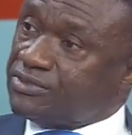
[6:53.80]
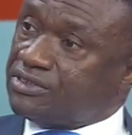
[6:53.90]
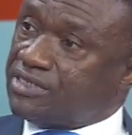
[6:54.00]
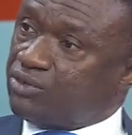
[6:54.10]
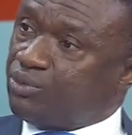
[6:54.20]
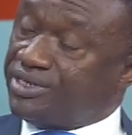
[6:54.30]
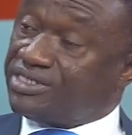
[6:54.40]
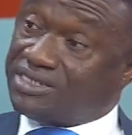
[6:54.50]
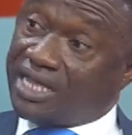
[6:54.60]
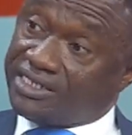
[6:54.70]
that will bring
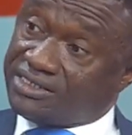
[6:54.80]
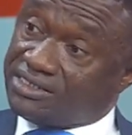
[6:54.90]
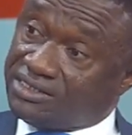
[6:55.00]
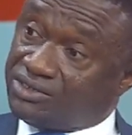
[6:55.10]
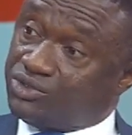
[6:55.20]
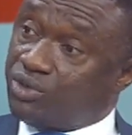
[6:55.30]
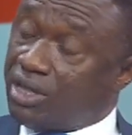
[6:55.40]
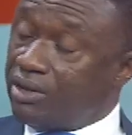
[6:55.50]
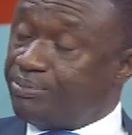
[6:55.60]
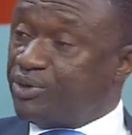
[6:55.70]
sanity into
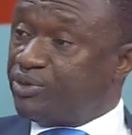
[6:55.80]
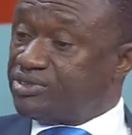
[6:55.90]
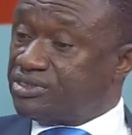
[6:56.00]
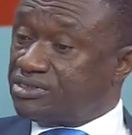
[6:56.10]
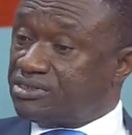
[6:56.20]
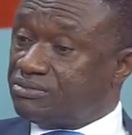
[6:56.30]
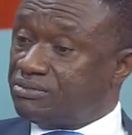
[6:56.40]
our payroll system.